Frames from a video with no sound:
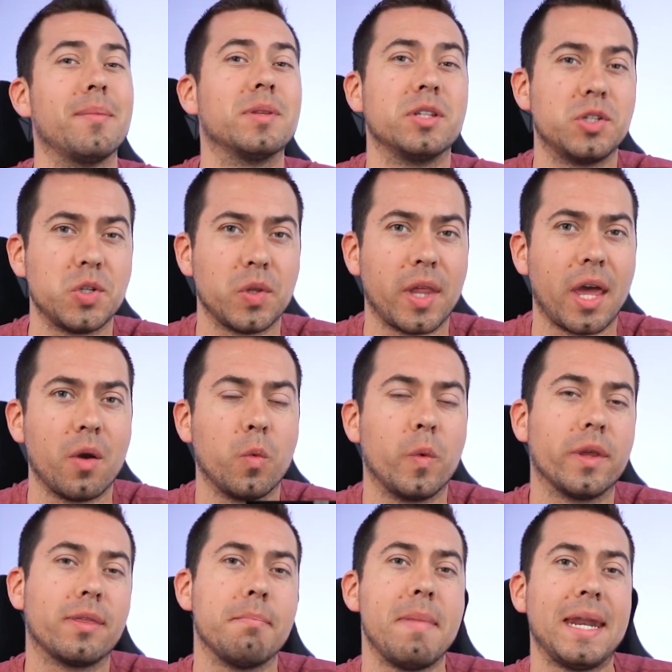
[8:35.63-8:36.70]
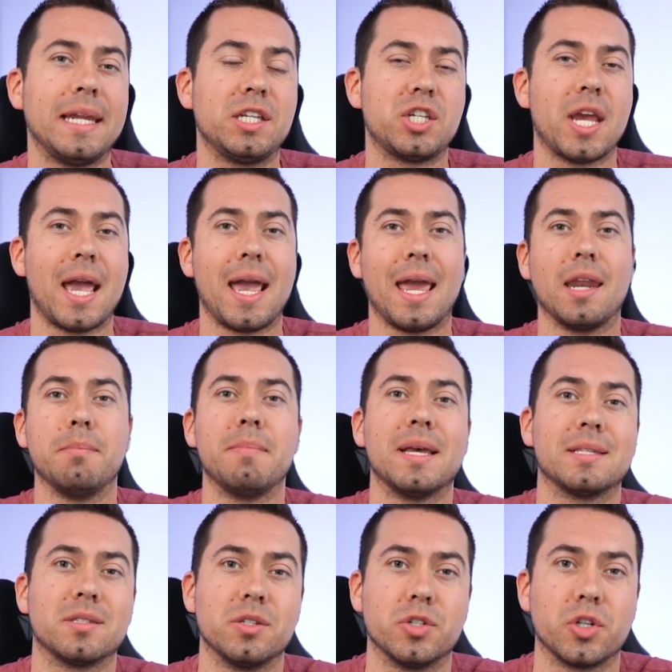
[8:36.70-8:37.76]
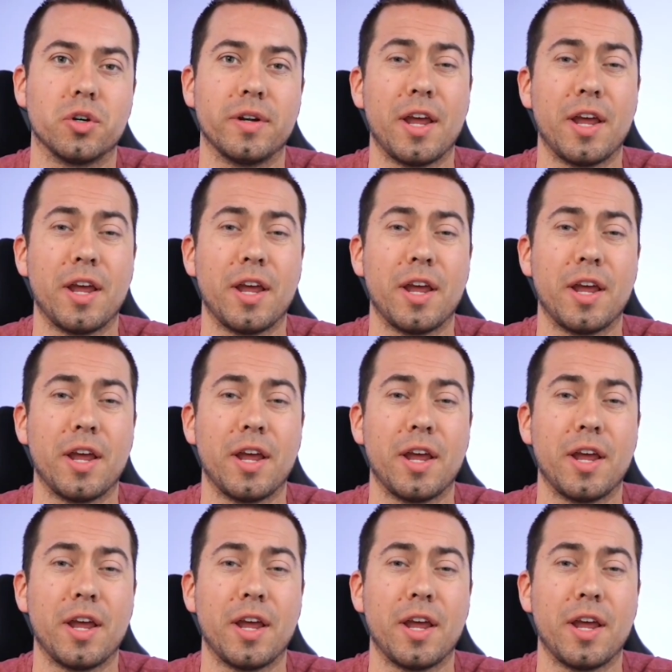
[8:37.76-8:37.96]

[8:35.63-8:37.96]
able to do that with ManyChat and Messenger.